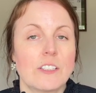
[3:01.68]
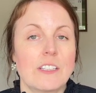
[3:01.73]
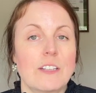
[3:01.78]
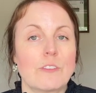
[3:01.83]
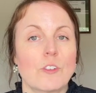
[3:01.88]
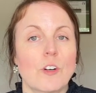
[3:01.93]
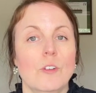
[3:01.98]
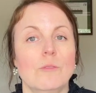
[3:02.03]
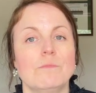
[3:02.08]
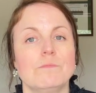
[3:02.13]
they've
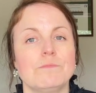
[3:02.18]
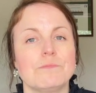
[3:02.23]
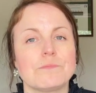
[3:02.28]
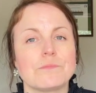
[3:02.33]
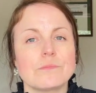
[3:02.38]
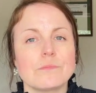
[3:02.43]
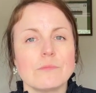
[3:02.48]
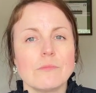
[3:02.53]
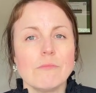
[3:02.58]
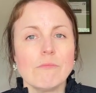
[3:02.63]
got
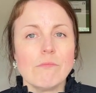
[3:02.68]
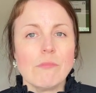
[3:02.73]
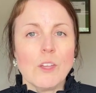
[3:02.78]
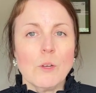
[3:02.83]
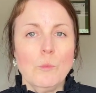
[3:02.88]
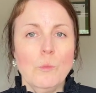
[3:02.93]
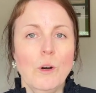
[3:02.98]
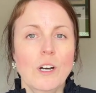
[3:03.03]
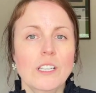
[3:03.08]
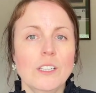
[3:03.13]

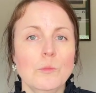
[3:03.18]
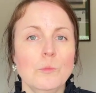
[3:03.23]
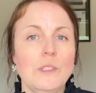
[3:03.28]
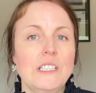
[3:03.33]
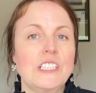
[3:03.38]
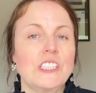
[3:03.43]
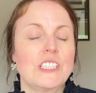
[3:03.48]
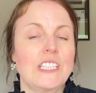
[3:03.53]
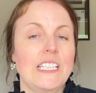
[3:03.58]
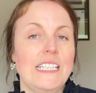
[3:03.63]
one
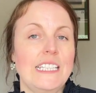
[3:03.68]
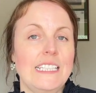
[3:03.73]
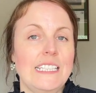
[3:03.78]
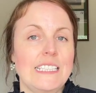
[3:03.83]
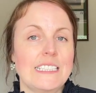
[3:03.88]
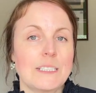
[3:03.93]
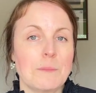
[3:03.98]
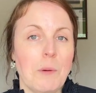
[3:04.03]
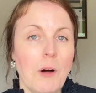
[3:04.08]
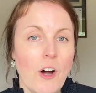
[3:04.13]
which is
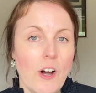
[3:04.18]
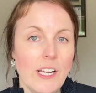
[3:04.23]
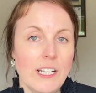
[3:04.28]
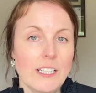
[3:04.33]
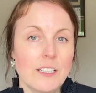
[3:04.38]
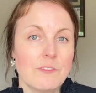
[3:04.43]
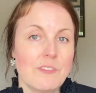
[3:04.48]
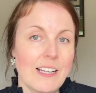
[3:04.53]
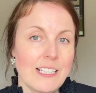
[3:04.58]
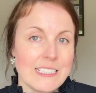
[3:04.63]
a
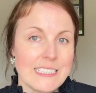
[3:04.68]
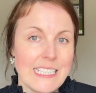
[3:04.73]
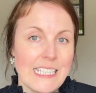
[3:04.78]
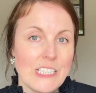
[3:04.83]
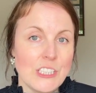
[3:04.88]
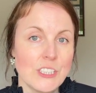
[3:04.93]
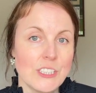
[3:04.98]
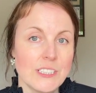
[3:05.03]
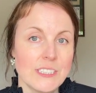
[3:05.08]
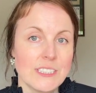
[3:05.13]
pilot
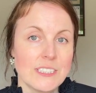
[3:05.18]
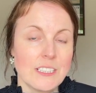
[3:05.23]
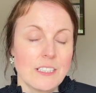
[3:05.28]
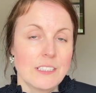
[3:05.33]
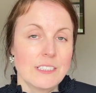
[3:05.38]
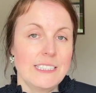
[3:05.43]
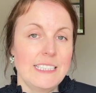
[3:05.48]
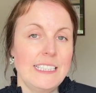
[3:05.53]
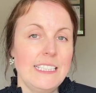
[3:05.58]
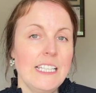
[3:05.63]
validation
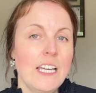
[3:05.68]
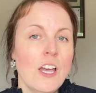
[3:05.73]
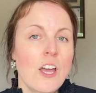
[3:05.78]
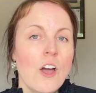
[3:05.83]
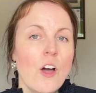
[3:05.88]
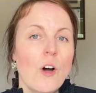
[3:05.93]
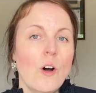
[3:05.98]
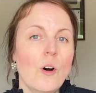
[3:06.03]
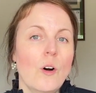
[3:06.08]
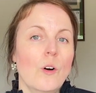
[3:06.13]
study
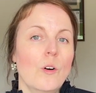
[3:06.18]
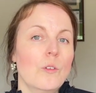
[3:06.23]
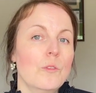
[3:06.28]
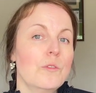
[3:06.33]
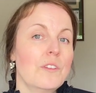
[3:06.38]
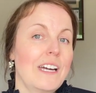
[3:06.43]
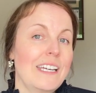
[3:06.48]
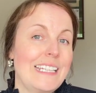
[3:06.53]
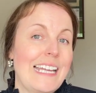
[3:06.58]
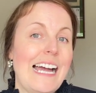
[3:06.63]
of
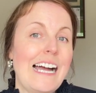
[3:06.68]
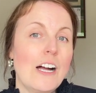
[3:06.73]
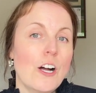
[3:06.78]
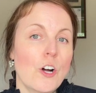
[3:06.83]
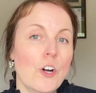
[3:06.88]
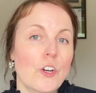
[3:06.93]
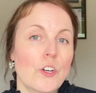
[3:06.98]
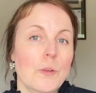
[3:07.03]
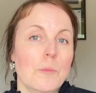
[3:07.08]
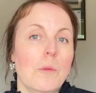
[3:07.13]
an
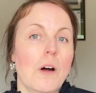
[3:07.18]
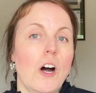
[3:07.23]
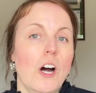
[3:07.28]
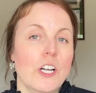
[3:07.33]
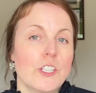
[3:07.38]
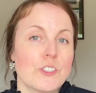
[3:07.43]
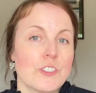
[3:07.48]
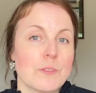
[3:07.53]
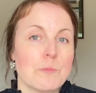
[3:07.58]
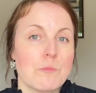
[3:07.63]
at-home
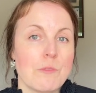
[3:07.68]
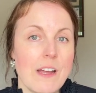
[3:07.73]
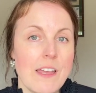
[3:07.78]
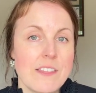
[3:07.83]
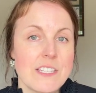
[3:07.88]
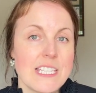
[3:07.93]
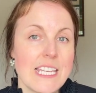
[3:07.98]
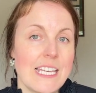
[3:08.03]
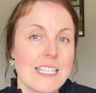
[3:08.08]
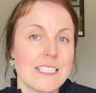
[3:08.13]
hydrogen breath
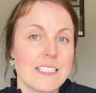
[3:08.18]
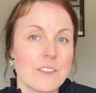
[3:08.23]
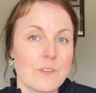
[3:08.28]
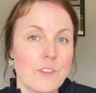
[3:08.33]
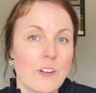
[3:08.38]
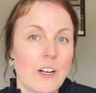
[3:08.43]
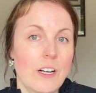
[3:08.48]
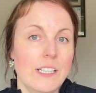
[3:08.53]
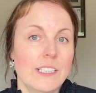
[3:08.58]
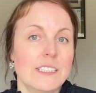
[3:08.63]
test
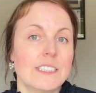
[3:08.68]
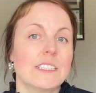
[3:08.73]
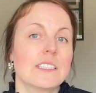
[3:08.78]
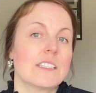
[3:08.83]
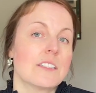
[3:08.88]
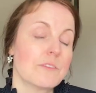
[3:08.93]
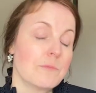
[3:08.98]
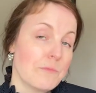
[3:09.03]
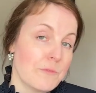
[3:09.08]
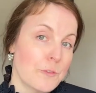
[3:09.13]
device,
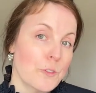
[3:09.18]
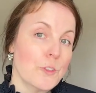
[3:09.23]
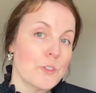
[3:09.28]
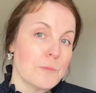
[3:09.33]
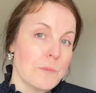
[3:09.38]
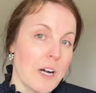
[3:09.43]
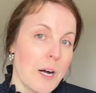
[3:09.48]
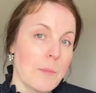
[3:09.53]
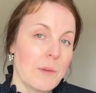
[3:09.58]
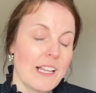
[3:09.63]
the
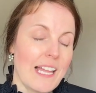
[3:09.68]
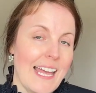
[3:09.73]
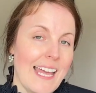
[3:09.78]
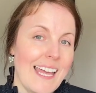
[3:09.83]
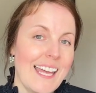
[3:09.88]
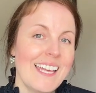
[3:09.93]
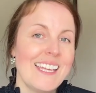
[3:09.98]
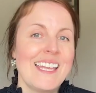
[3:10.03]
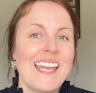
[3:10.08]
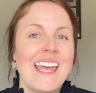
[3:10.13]
FoodMarble Air,